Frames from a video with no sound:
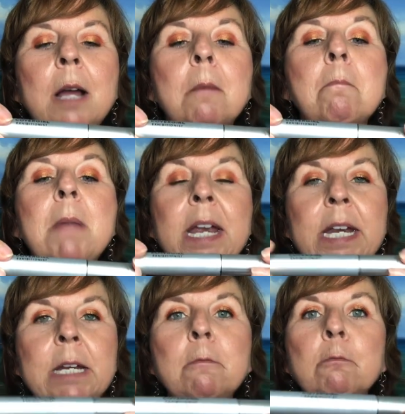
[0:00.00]
I
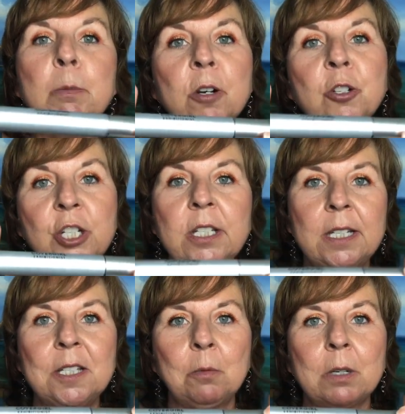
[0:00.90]
may repurchase
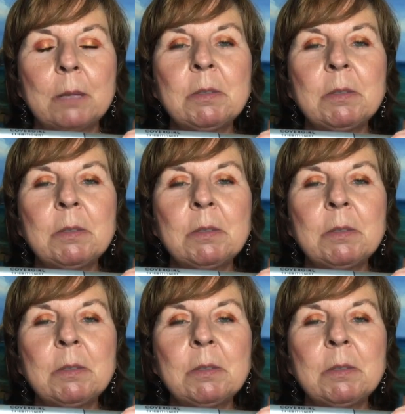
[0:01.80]
this one.